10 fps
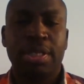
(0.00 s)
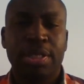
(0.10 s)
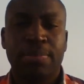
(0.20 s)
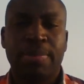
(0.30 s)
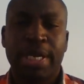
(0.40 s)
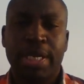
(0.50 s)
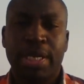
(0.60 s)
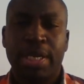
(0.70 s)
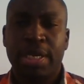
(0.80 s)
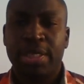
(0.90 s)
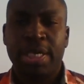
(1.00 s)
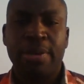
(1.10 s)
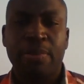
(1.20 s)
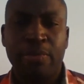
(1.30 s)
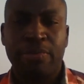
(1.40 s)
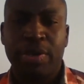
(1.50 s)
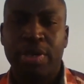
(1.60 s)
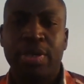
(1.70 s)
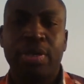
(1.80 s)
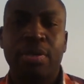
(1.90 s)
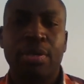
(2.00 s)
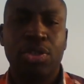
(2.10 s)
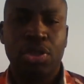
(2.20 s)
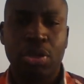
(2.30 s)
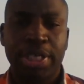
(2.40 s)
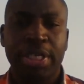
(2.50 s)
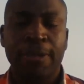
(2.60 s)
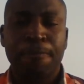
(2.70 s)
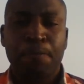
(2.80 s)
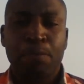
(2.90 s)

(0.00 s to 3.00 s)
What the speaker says: this particular type of study.